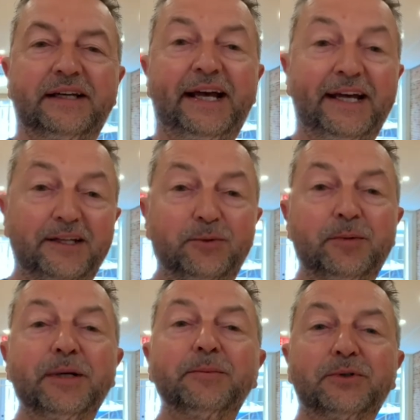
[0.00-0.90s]
And
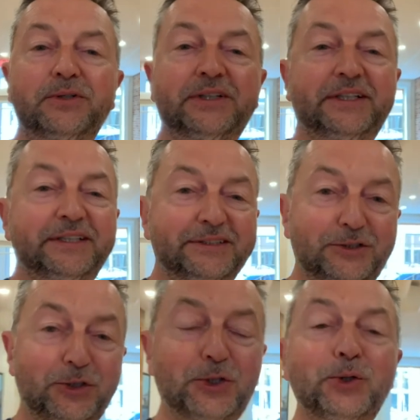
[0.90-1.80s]
remember
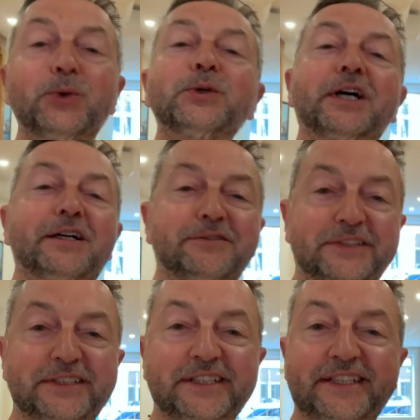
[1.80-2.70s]
to go
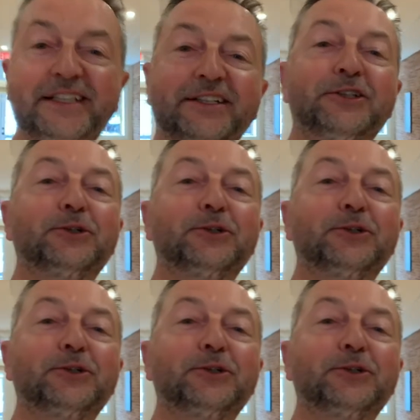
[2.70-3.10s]
confidently in the